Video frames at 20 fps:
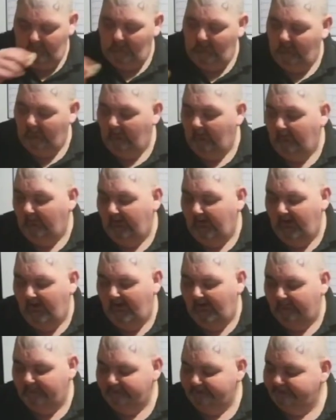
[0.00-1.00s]
Oh
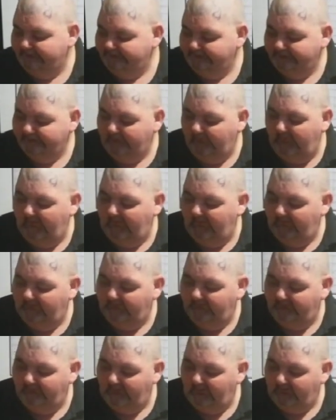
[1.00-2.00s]
yeah,
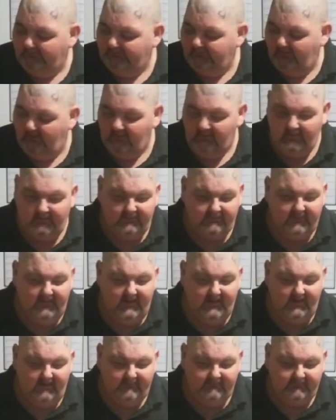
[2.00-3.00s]
nice fresh garlic.
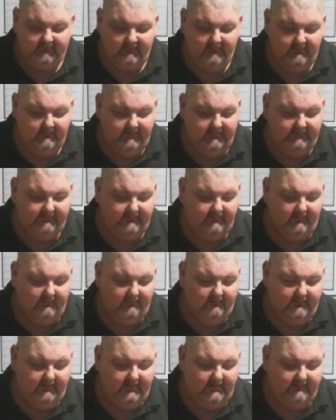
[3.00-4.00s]
That's gonna be so
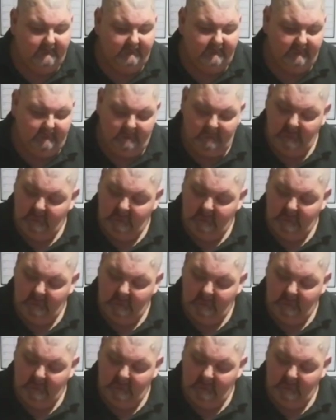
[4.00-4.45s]
nice.